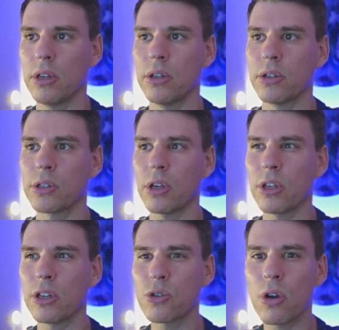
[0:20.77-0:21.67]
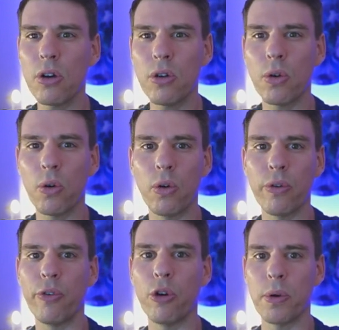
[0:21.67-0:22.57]
So to control all
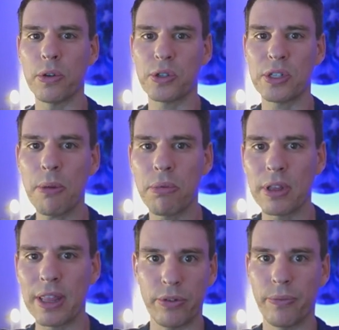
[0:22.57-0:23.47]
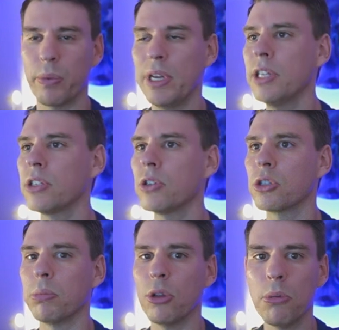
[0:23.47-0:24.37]
four wheels separately, we need to use
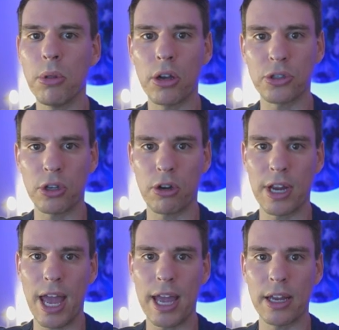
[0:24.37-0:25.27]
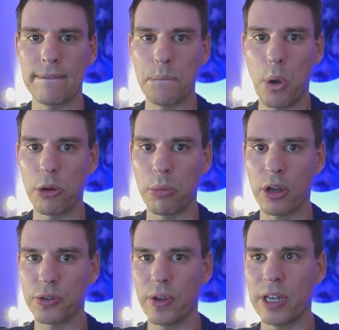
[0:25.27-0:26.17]
the blue blocks to create motor
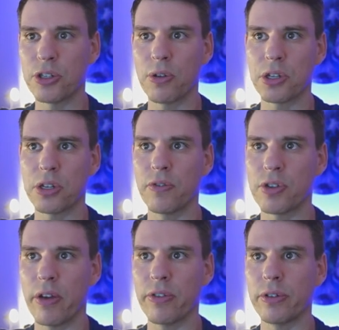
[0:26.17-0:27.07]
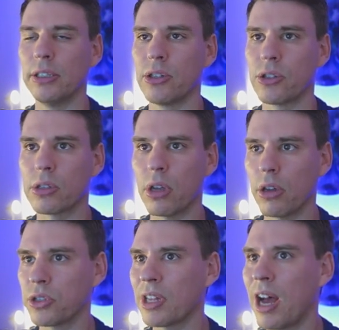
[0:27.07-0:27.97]
blocks for each direction of travel. So
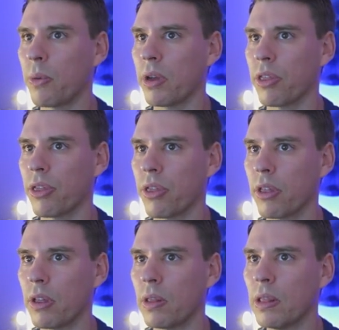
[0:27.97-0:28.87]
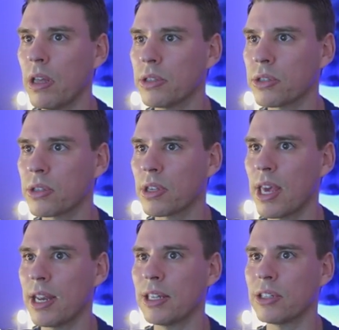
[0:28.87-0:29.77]
to start with, Let's
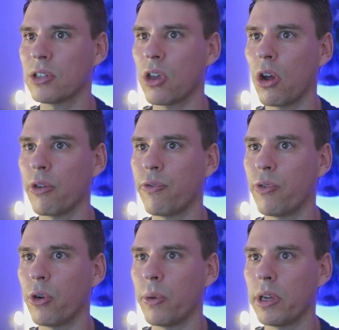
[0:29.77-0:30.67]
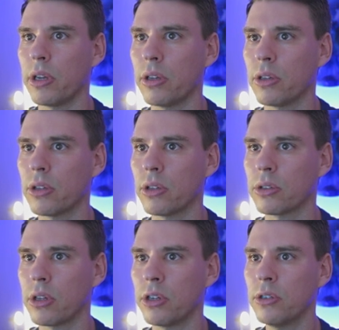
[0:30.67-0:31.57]
get it to go forward.
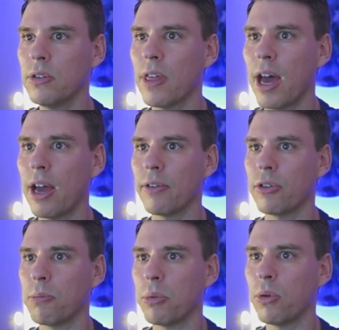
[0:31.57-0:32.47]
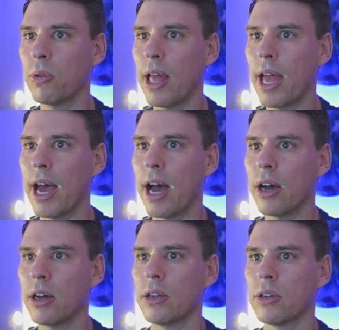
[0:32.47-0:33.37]
So to do that, you pull
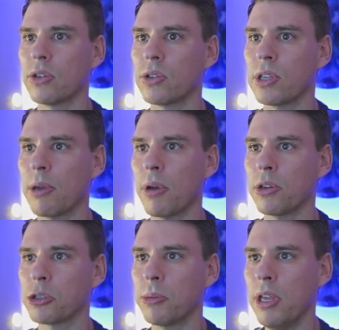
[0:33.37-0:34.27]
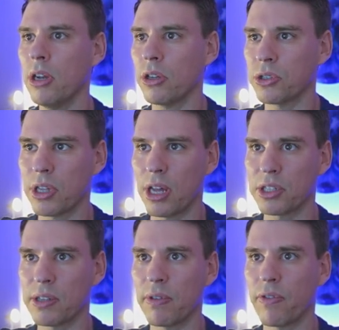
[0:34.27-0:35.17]
out set motor speed. I'll start at
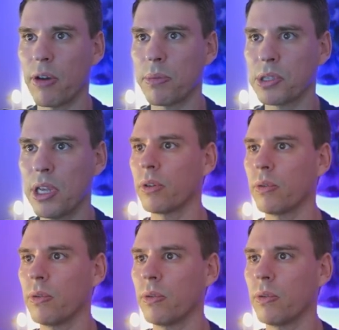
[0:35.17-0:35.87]
75%.